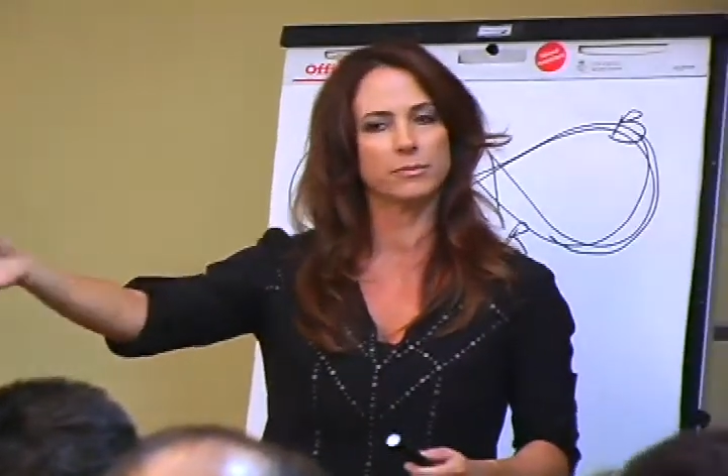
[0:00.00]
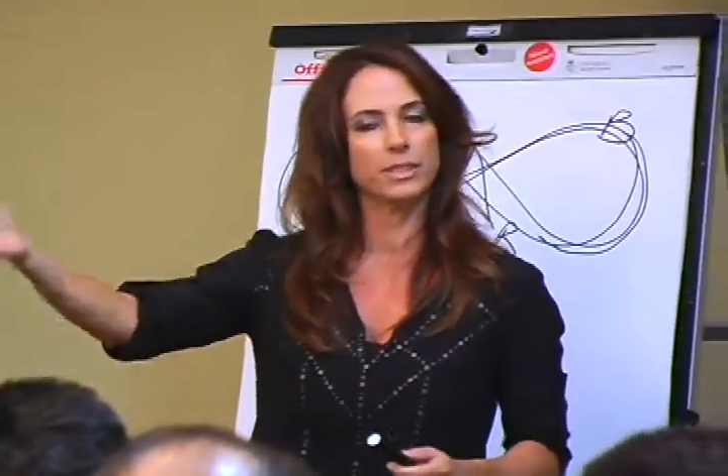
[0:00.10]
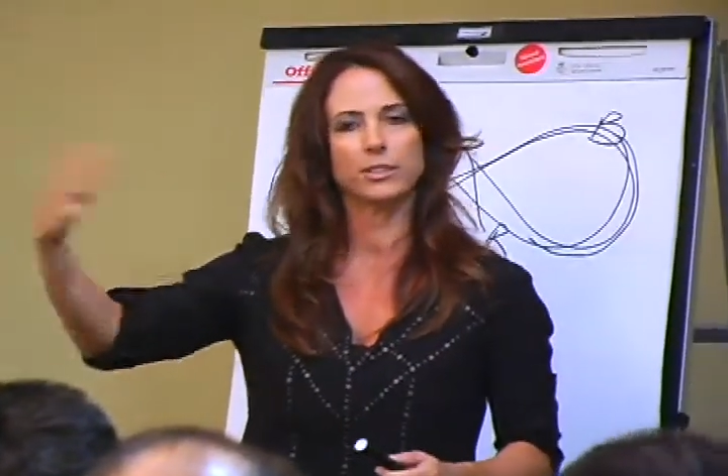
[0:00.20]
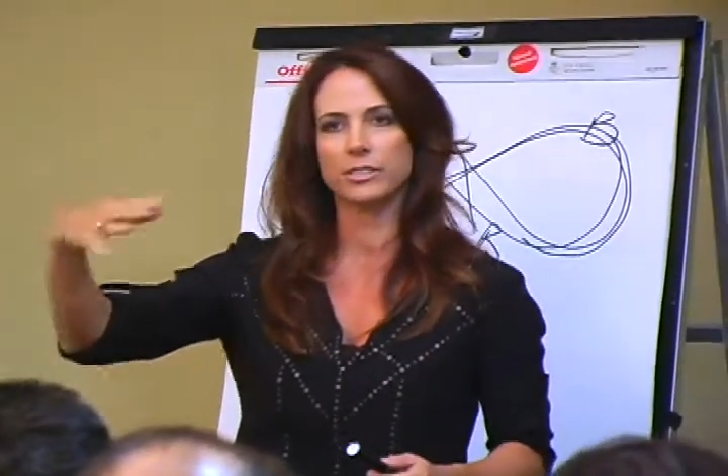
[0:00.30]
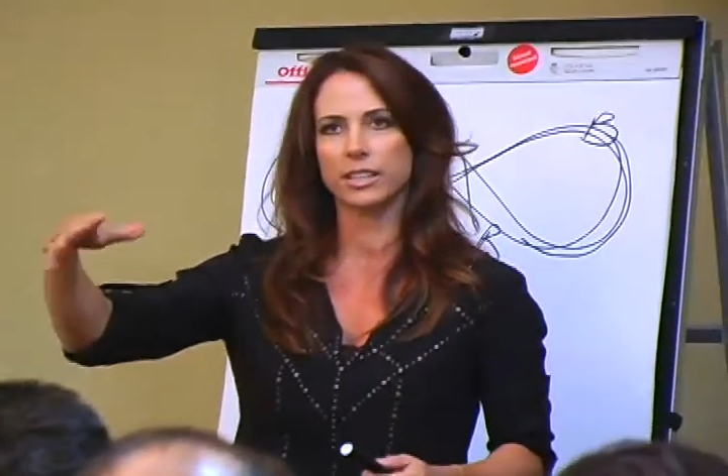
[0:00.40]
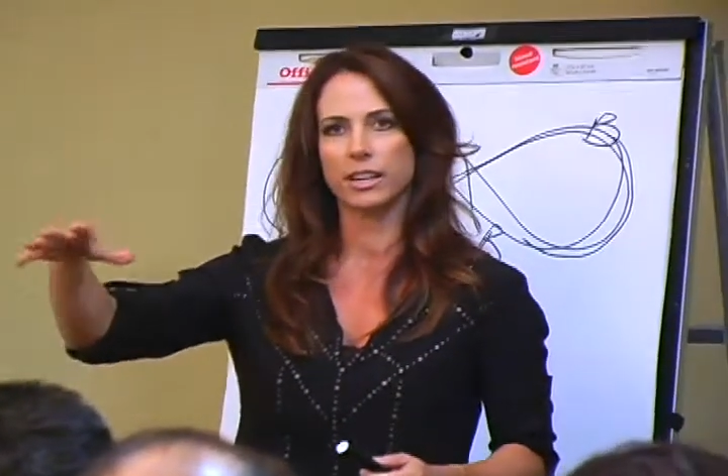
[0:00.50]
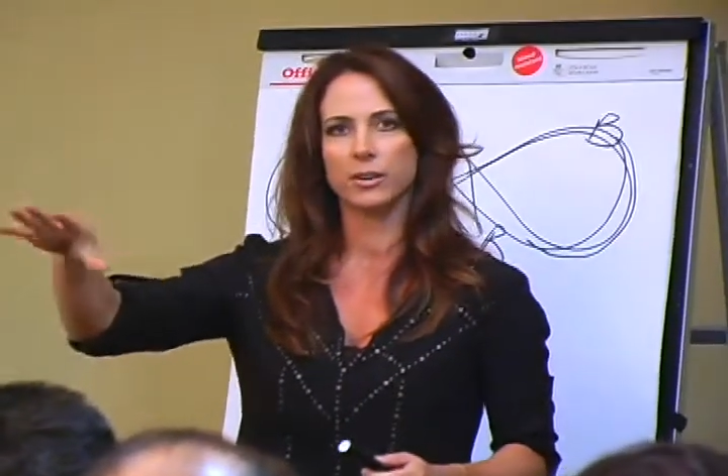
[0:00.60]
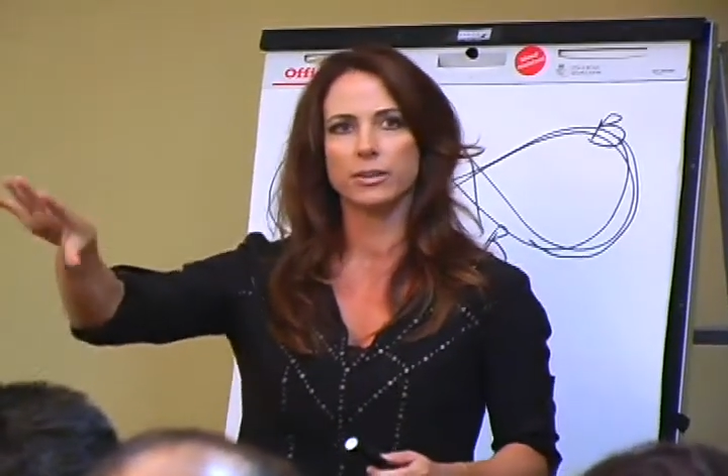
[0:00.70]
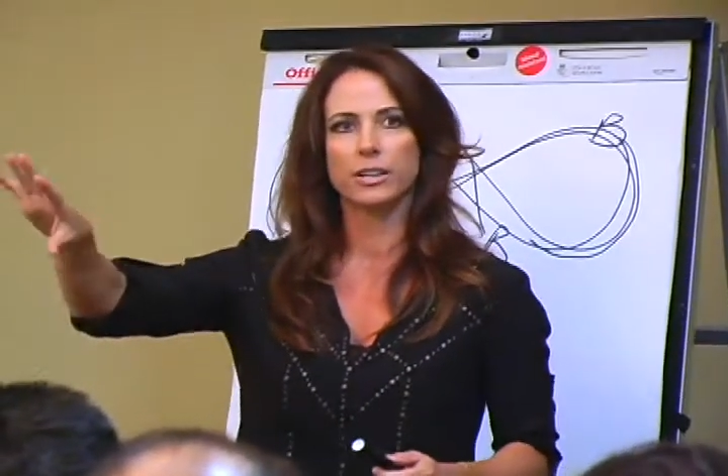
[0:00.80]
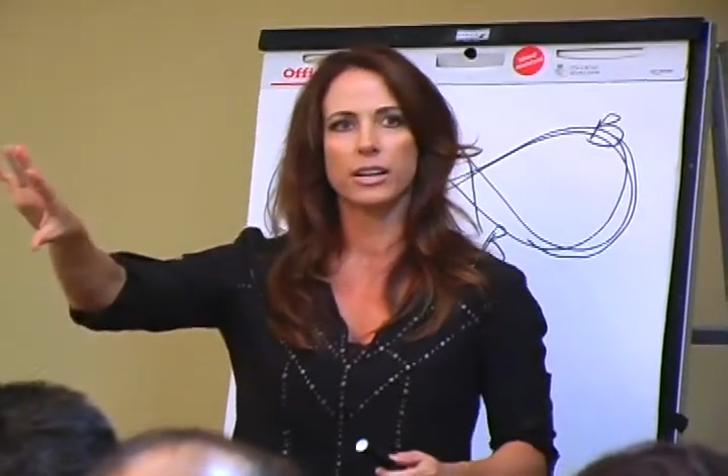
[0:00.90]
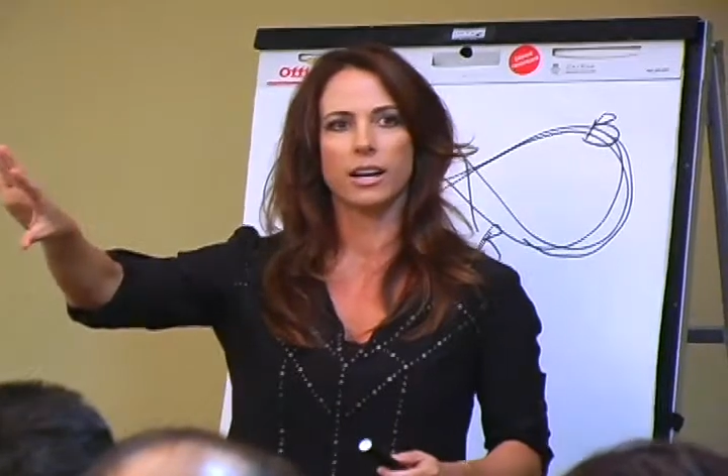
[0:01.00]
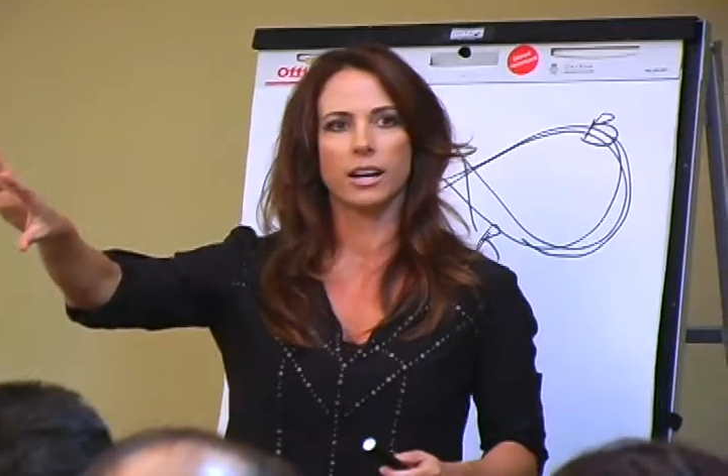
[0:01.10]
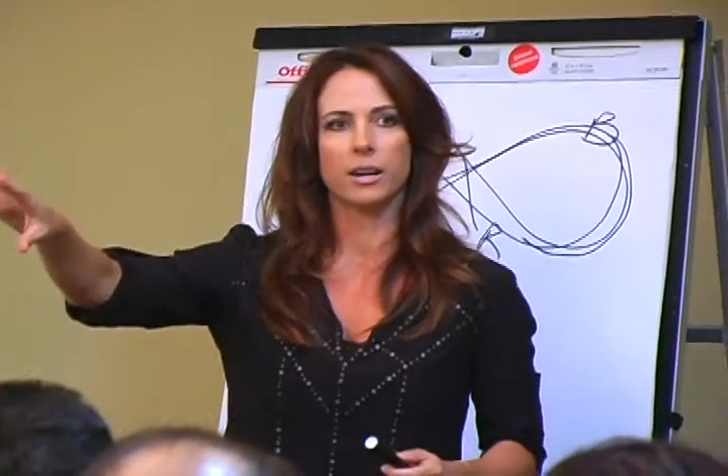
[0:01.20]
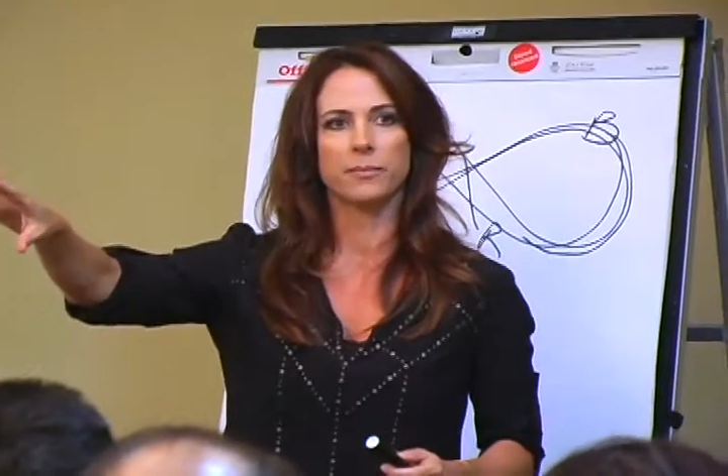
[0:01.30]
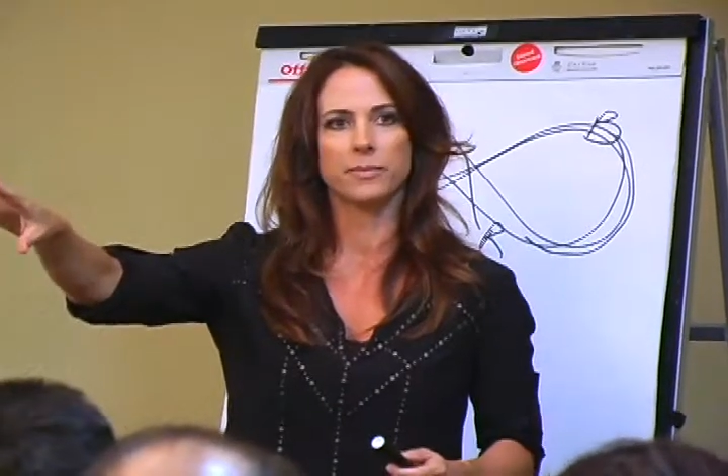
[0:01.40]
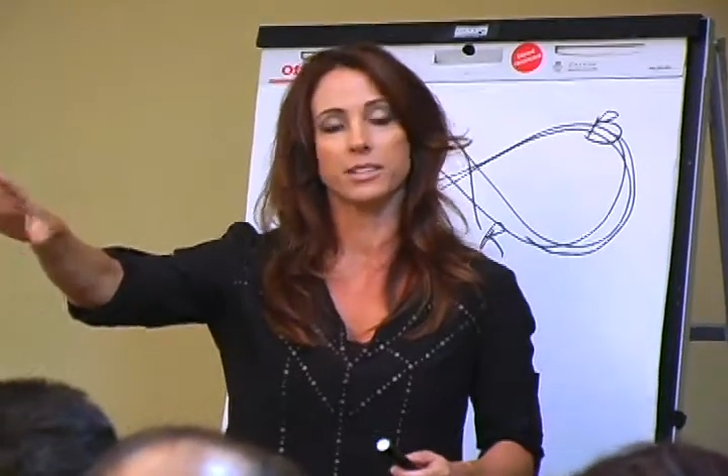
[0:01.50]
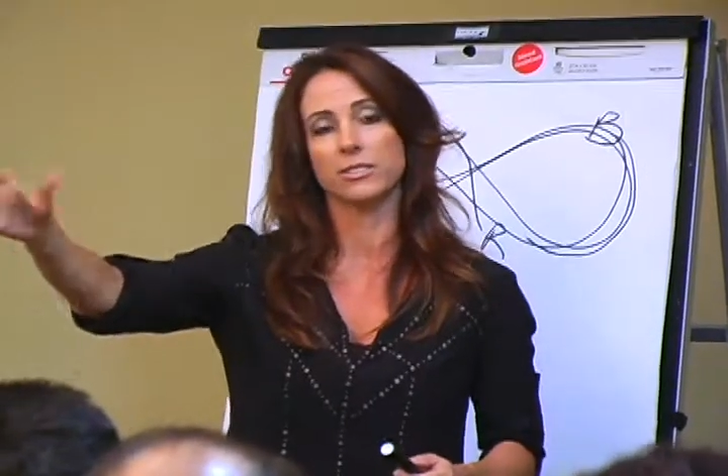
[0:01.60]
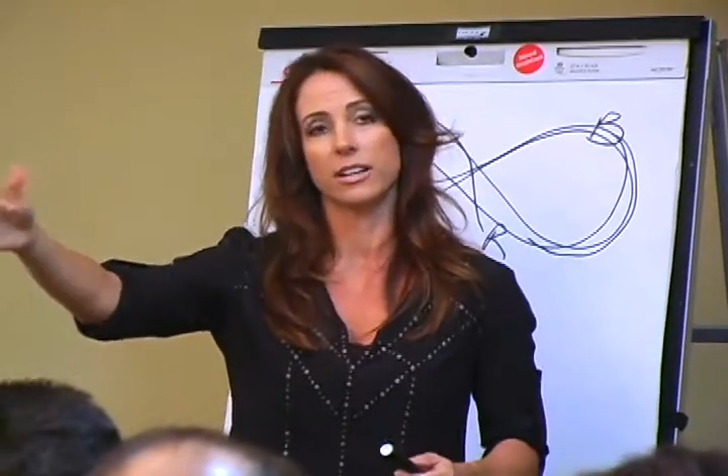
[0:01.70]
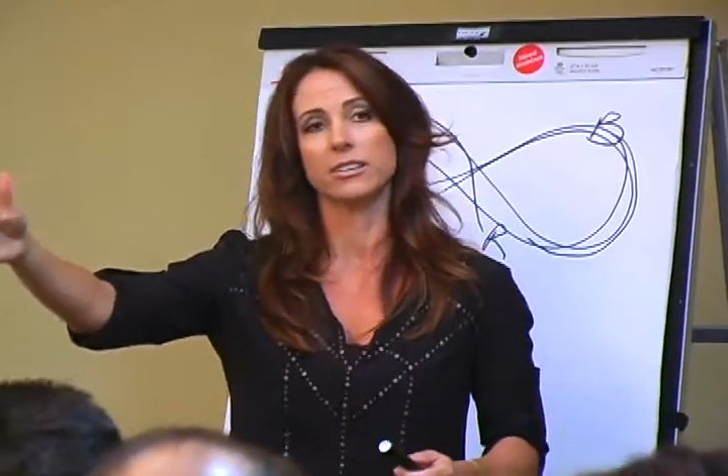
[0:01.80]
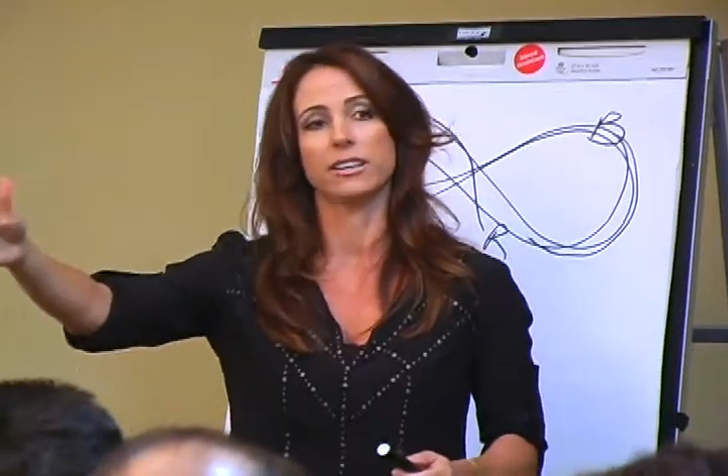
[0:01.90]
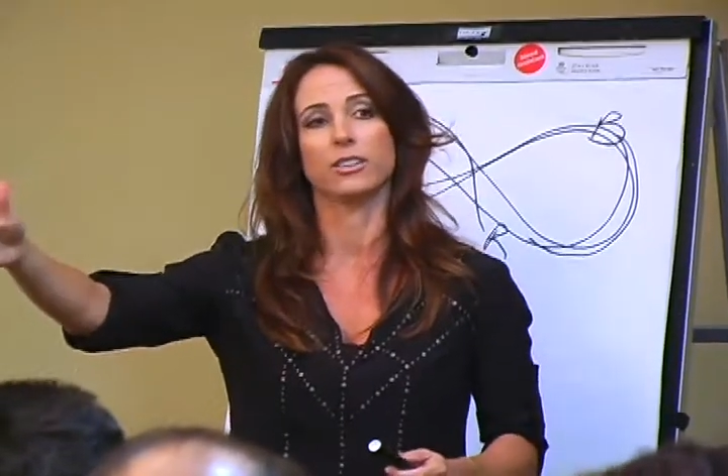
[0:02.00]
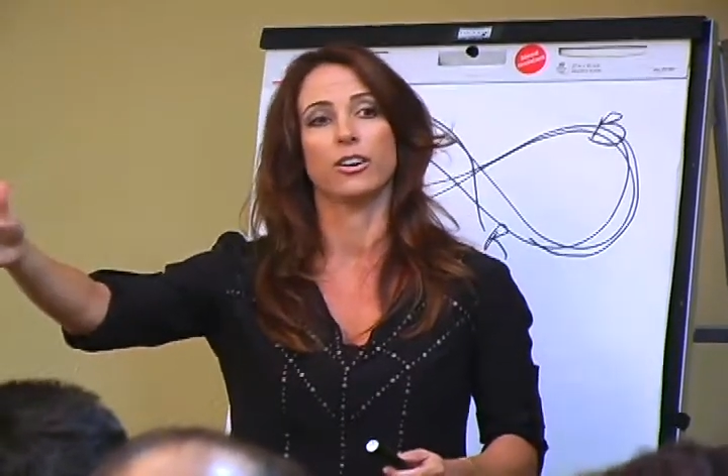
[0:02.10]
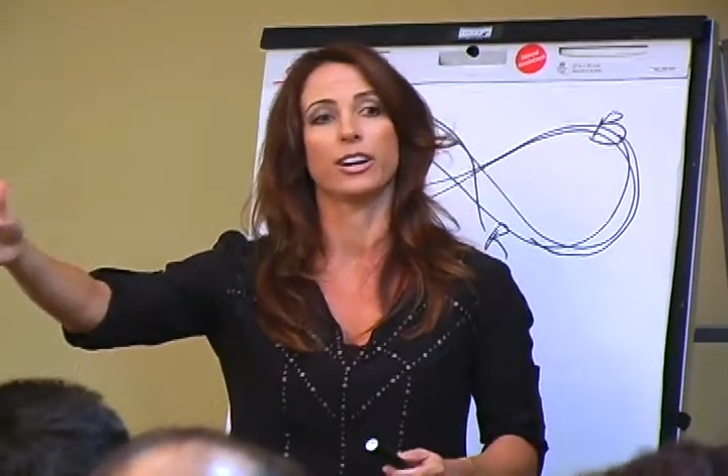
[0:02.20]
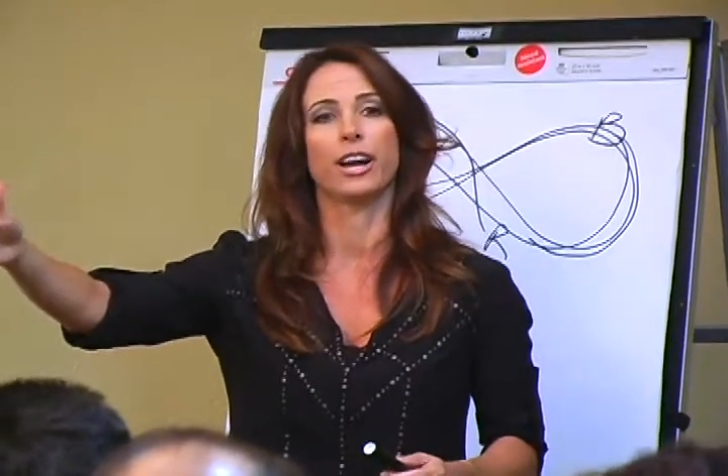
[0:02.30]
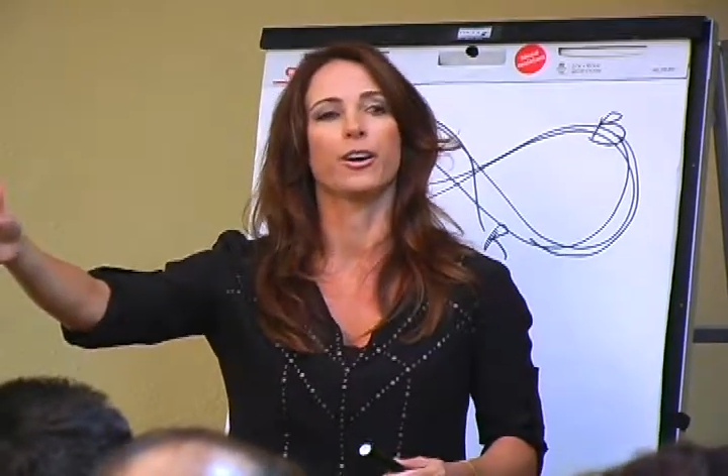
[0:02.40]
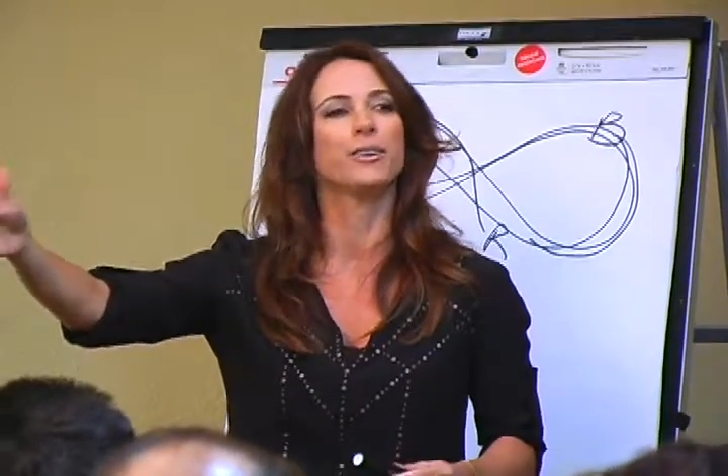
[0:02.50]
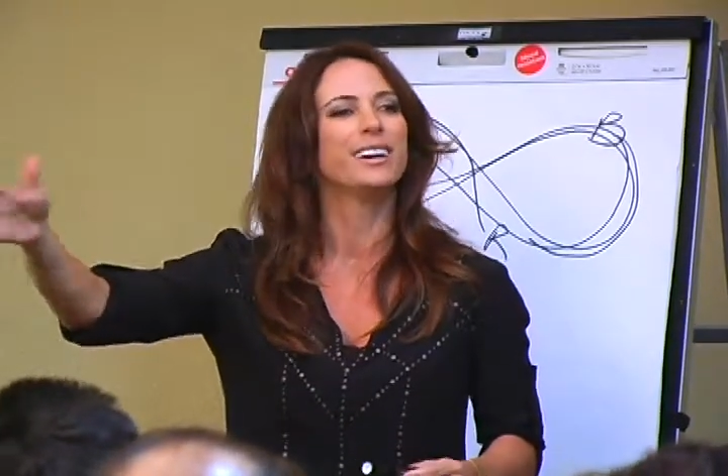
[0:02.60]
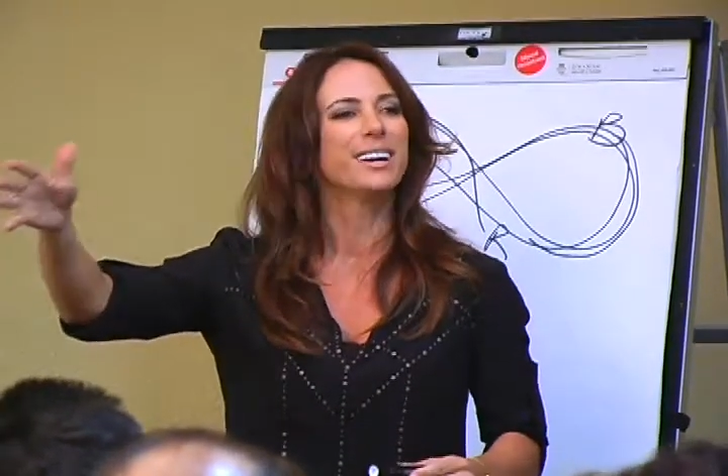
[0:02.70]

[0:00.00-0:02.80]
years ago, actually not that long ago,